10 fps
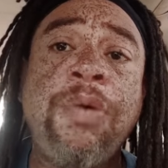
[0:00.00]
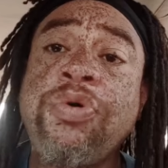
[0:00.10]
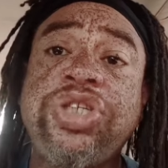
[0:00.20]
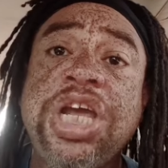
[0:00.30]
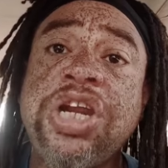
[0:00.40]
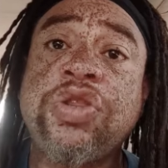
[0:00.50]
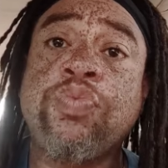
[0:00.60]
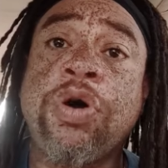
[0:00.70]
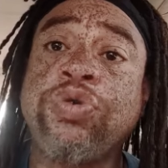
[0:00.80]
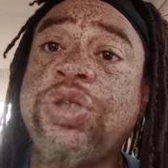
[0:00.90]
I won't take you
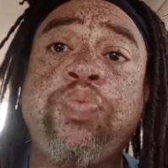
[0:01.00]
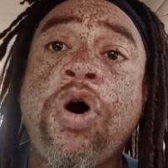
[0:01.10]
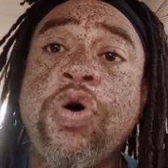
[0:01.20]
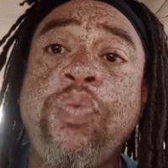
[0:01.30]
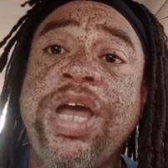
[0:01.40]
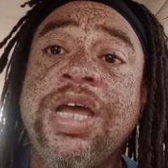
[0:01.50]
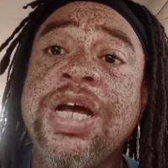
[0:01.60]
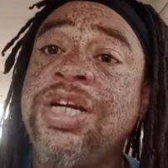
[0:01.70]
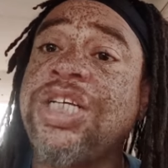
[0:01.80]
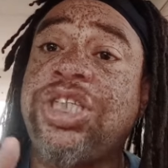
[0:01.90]
nothing wrong. Just walk away.
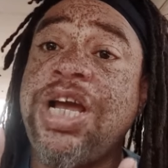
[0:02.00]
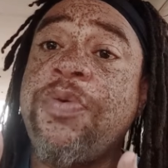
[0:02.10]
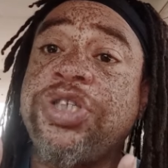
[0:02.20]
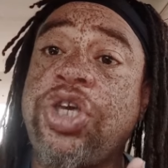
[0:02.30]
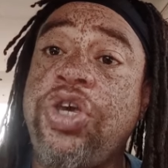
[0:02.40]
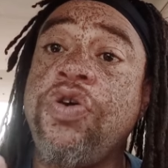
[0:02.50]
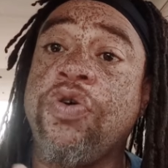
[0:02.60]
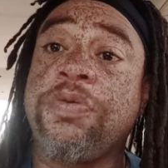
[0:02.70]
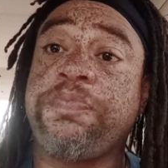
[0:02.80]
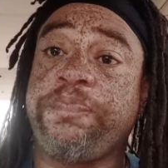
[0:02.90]
That's there is
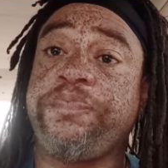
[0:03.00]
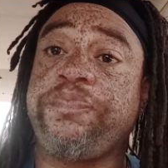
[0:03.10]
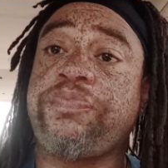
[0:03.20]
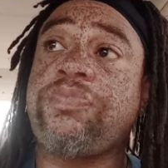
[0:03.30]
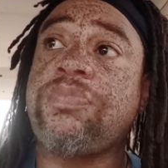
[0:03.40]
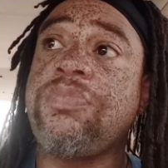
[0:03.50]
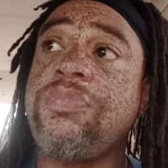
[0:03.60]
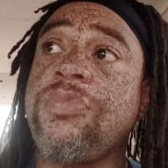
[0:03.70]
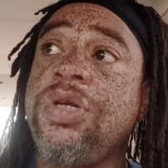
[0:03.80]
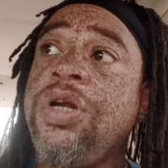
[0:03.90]
cure.
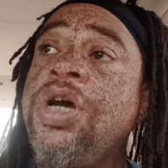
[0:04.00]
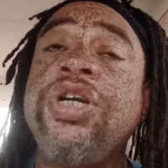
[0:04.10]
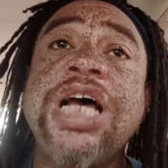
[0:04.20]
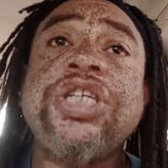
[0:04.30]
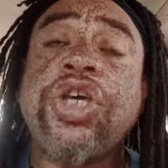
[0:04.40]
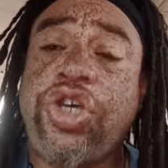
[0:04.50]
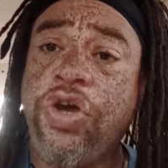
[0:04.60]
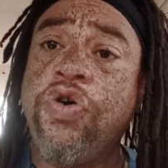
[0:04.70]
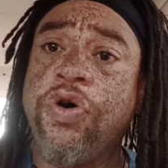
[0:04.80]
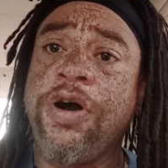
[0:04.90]
There's a
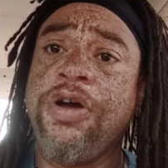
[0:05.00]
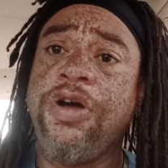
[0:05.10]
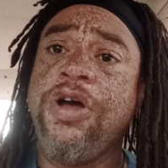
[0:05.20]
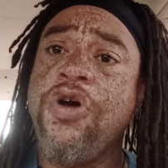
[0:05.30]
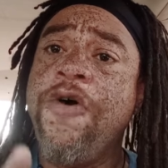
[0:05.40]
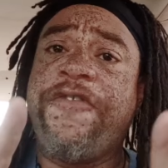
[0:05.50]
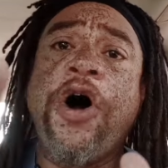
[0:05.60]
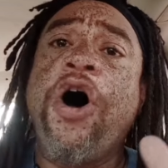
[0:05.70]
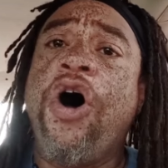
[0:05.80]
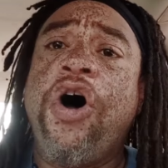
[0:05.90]
cure
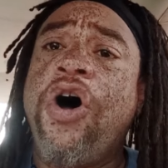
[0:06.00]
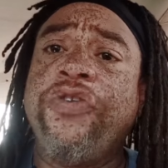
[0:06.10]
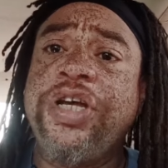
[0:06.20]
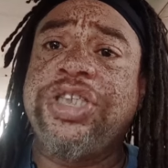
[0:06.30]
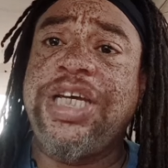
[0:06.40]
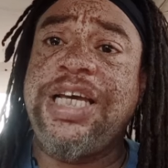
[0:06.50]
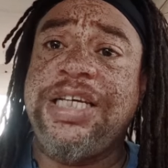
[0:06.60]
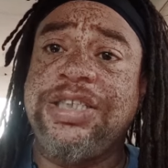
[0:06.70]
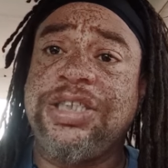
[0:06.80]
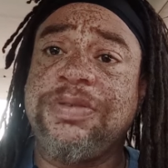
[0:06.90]
for all
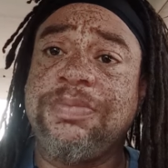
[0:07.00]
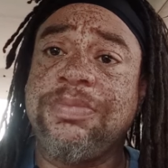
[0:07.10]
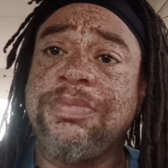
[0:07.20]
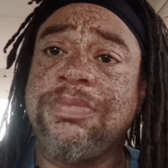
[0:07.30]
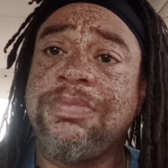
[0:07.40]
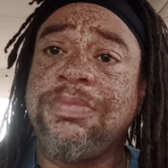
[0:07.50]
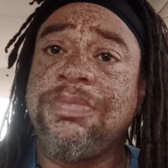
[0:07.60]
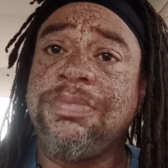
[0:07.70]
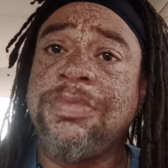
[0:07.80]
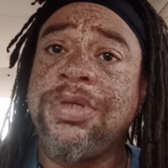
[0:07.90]
disease.
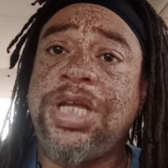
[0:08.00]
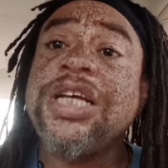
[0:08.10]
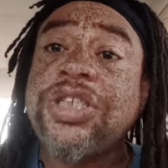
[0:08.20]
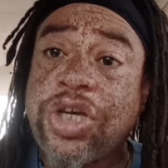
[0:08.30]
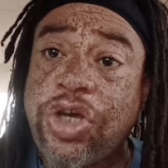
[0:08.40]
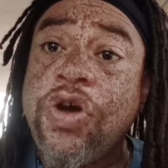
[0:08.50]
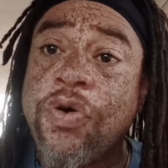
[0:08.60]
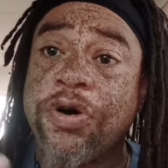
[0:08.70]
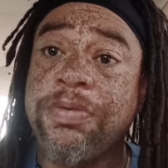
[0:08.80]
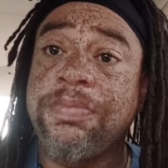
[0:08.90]
There's a
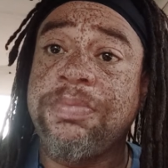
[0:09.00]
cure.